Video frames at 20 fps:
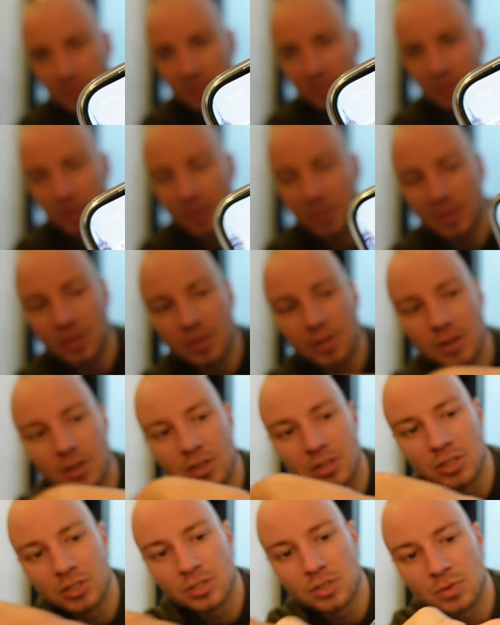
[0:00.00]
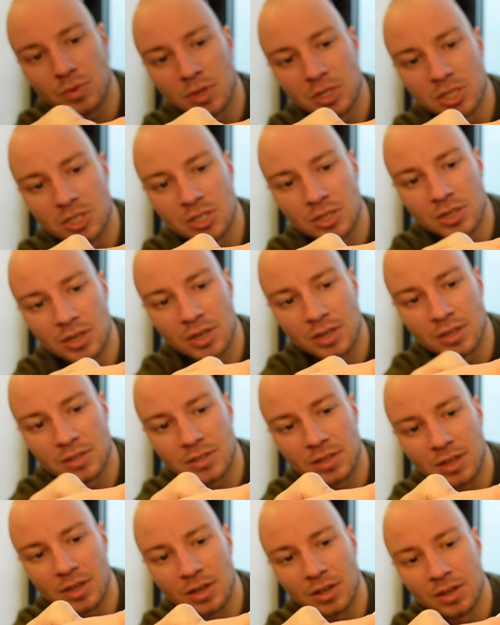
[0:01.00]
So I think you can just switch. Is
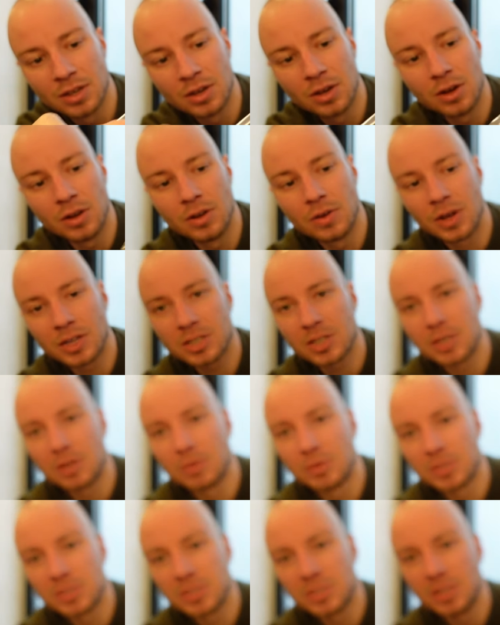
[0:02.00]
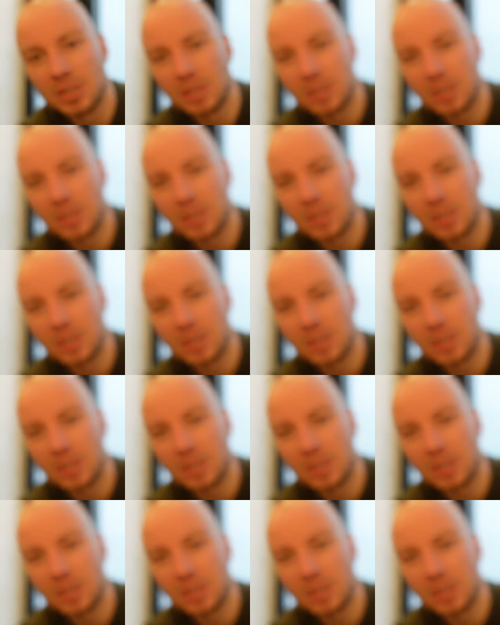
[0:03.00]
it? Oh no, actually I want to see the